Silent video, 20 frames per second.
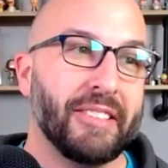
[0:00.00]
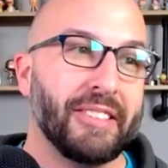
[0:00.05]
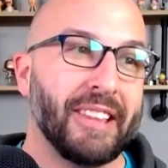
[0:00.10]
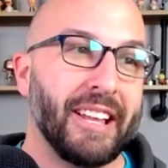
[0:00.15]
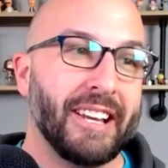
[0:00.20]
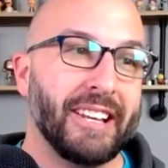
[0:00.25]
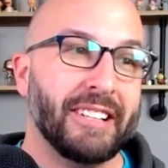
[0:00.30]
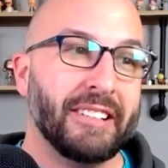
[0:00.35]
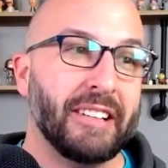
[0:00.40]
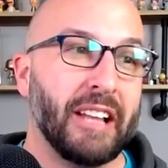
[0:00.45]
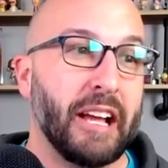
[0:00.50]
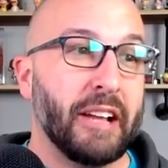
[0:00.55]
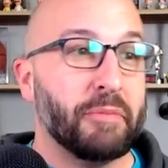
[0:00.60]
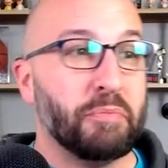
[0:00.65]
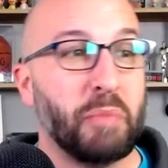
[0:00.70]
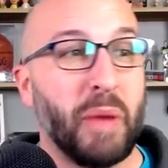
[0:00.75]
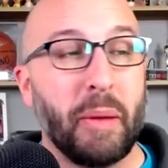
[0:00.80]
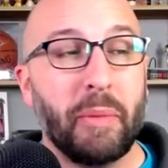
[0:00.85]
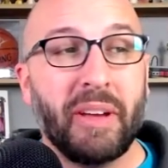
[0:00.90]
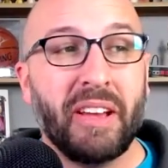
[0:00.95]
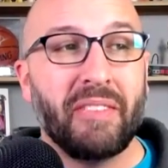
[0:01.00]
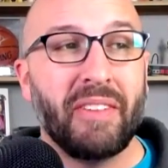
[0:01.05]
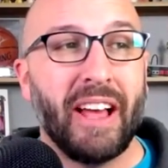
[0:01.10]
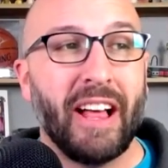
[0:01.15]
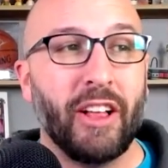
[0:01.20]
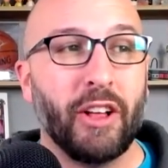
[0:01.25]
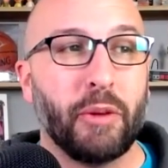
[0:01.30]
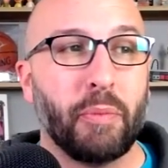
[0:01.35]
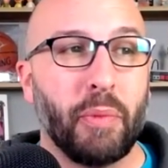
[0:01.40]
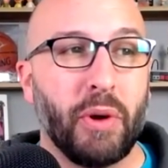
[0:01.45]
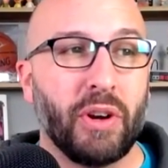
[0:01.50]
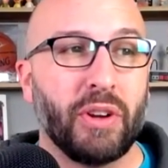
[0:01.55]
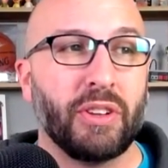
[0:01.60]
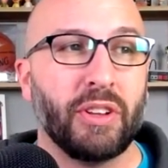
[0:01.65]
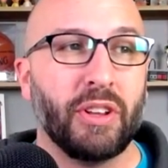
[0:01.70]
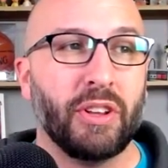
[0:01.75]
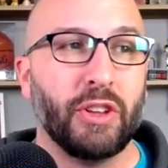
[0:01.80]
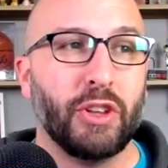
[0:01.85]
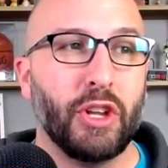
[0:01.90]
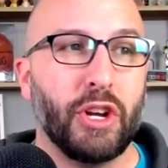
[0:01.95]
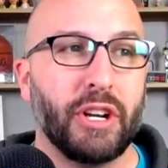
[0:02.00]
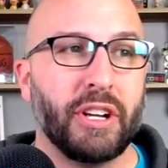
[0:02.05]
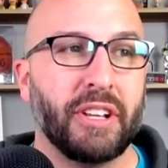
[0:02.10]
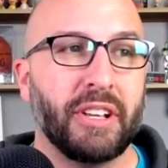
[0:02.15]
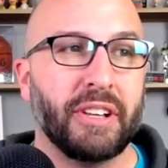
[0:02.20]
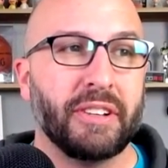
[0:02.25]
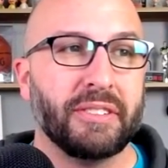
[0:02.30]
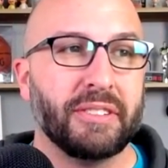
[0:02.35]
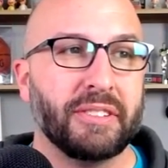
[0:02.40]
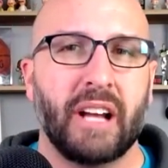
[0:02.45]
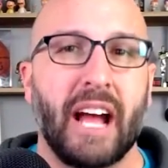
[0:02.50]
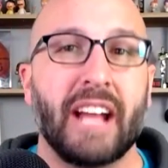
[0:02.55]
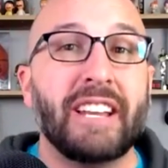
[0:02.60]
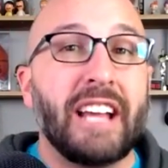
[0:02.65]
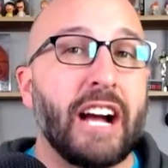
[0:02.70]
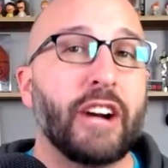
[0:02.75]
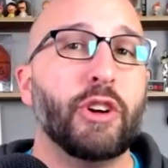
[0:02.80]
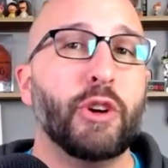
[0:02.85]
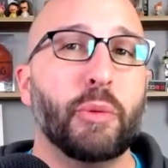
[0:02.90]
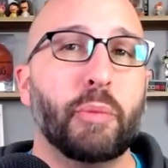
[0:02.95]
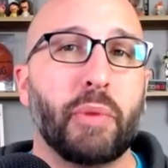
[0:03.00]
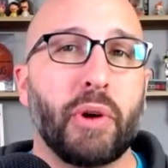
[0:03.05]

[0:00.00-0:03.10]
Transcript: Then maybe give Alec Burks a look. On Yahoo,